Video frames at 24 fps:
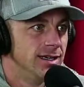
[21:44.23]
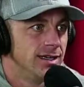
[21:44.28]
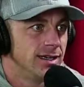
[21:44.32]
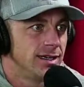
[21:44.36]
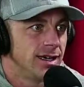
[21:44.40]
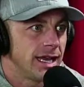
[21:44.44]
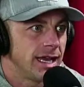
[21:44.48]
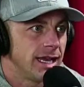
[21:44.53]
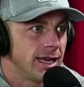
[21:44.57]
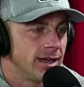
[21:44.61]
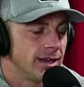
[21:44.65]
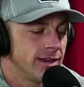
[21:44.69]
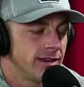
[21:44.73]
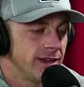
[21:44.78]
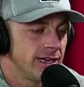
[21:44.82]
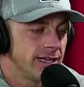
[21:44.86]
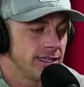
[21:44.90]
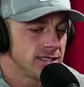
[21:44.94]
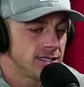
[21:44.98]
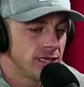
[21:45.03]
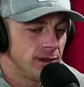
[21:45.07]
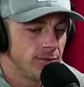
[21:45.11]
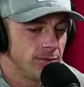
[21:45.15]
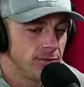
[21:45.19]
And I think
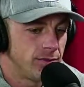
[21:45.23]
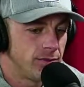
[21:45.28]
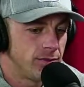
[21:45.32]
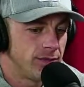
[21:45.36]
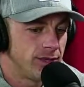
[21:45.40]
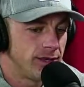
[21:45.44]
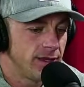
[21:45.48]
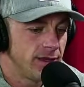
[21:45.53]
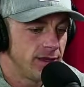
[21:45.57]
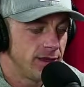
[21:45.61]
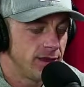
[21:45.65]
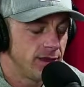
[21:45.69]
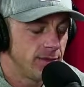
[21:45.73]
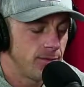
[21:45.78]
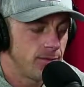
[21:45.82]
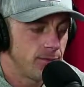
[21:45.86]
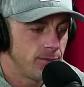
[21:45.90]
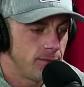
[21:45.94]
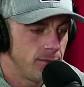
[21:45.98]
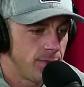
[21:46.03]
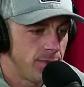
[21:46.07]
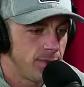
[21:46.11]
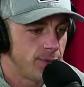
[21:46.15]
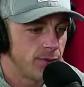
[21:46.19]
something that
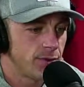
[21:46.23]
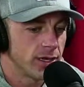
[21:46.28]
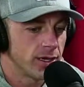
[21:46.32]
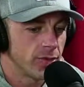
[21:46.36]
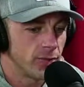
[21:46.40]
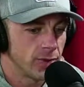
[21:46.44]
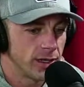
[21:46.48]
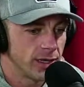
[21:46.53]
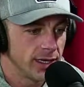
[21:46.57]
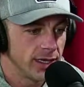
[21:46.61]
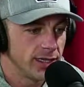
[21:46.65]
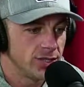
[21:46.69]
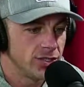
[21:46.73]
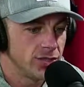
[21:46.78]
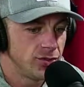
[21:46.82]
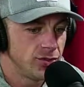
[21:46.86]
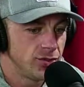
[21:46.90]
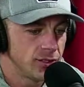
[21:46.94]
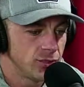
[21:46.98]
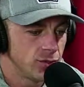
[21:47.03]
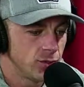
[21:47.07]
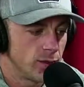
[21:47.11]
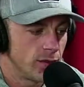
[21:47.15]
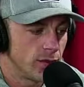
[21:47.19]
people can relate to
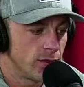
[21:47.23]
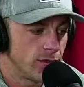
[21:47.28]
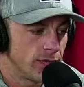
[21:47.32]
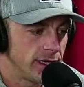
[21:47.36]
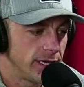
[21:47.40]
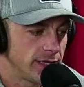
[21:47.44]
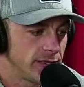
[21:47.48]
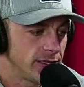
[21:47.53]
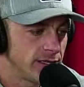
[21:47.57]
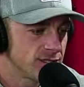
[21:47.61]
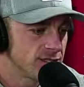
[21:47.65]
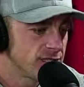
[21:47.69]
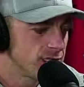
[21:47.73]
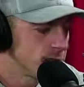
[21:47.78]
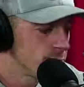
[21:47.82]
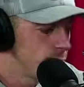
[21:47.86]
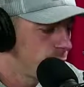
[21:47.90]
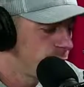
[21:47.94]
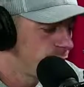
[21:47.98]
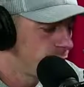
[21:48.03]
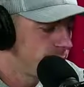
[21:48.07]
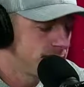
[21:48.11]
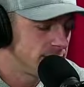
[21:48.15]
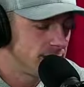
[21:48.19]
as well, like let's just
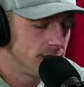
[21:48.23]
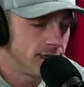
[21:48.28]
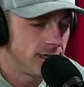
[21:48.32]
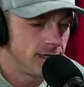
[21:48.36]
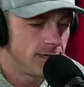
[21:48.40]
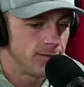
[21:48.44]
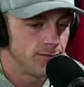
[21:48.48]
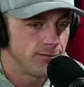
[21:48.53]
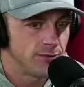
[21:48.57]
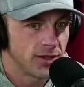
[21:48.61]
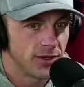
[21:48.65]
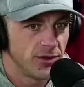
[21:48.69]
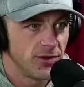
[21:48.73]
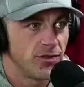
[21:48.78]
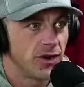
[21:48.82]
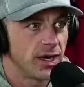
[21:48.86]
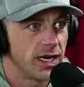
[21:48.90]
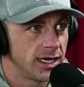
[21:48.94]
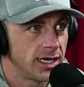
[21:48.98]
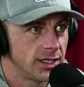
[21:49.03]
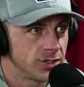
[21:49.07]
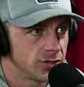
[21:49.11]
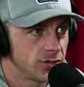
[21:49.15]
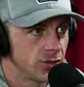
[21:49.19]
put a
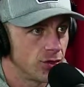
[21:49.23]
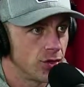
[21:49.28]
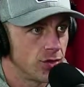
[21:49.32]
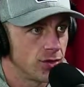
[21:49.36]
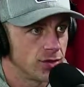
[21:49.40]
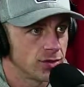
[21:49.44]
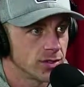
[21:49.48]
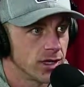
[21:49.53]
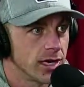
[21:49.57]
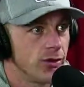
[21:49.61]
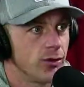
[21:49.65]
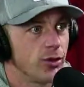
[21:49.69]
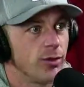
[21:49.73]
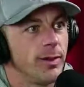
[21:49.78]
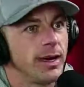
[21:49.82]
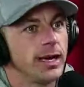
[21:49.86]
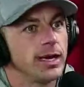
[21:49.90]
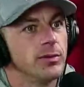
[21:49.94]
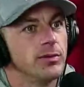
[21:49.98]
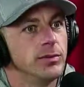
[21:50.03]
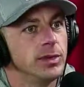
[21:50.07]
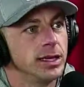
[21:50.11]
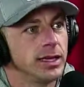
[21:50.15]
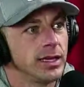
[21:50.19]
financial goal. So I want to make
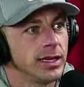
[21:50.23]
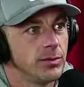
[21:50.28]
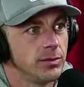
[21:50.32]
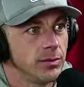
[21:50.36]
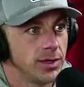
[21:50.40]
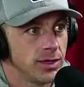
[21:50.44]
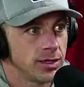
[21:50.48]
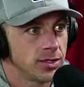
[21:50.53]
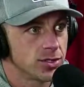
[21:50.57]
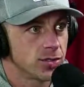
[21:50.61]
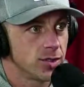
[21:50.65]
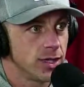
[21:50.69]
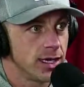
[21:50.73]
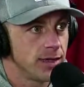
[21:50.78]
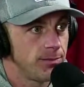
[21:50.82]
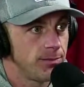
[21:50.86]
$1 million, right?